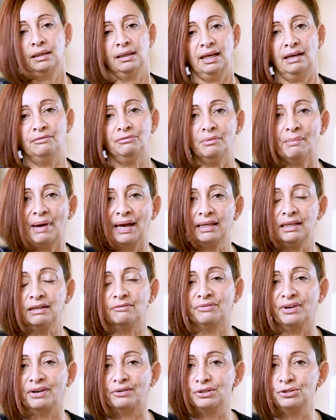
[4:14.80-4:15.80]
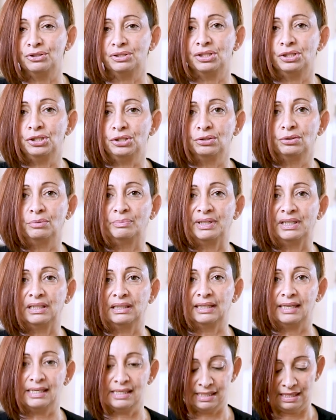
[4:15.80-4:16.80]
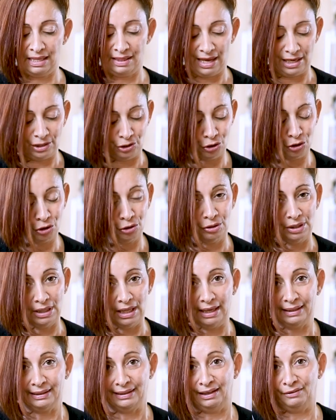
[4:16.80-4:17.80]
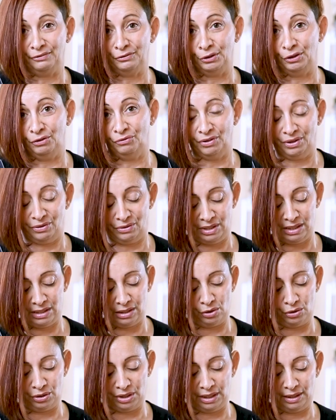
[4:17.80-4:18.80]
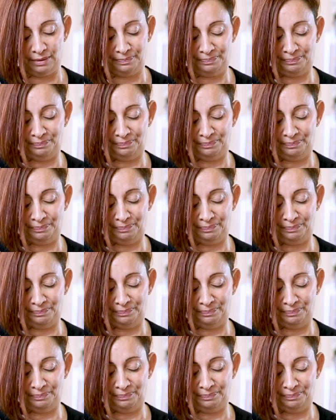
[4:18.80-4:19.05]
If you make it very traditional Middle Eastern, they do like their food very salty.